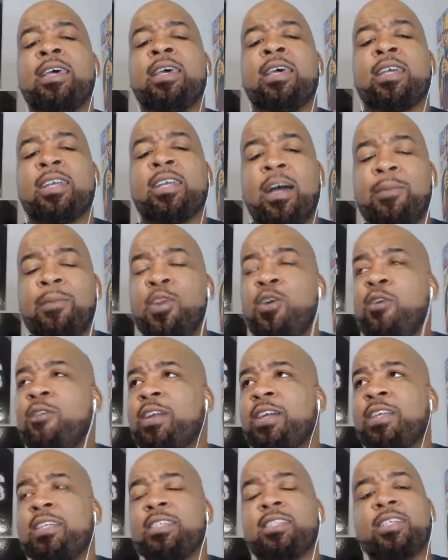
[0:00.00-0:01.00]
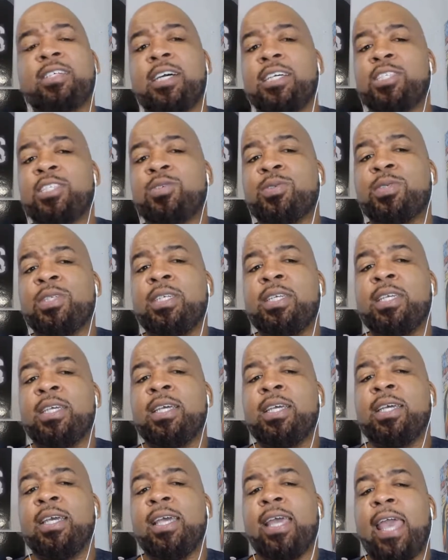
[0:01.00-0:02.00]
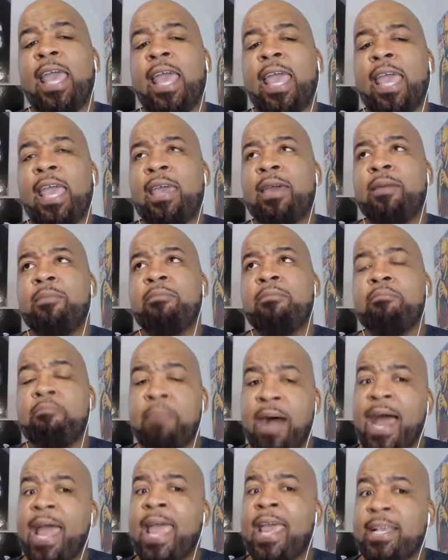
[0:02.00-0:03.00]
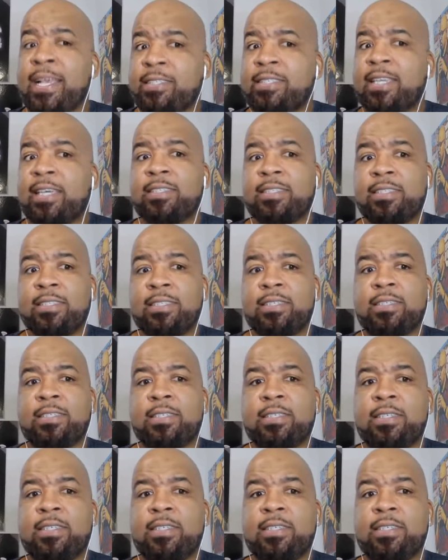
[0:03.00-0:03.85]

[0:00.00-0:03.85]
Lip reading: coming over to this country and my ancestors.